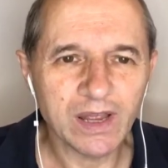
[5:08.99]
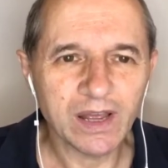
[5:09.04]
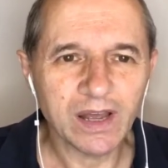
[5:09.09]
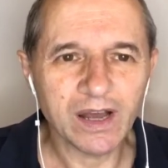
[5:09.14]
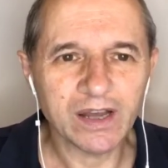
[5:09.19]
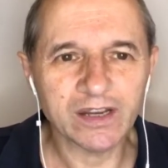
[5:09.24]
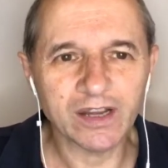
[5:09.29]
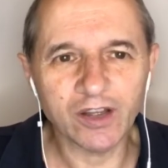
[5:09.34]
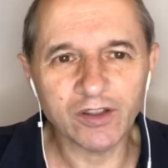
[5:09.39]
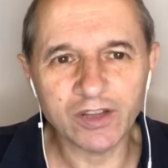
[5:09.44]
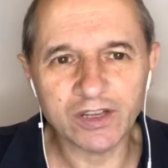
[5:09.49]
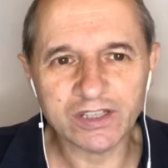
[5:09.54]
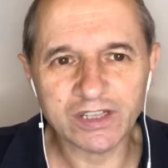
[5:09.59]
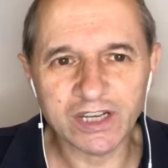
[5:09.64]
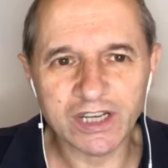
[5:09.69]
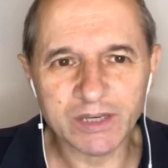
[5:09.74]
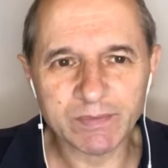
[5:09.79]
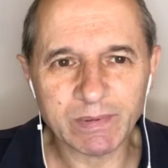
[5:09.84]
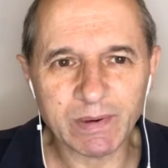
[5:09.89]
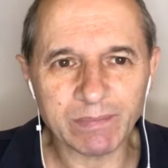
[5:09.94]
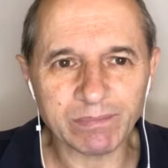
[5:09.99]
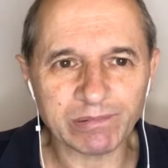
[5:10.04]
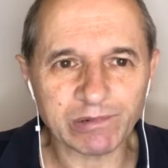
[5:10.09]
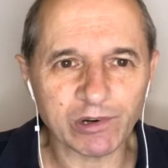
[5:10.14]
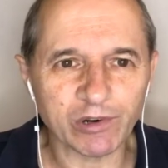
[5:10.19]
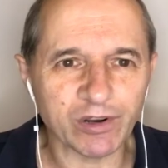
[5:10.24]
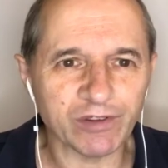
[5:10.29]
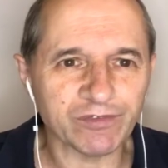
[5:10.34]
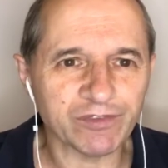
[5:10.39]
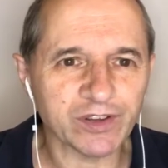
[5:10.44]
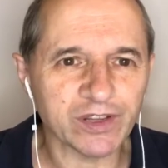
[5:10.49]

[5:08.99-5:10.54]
I know they said it's been brewing for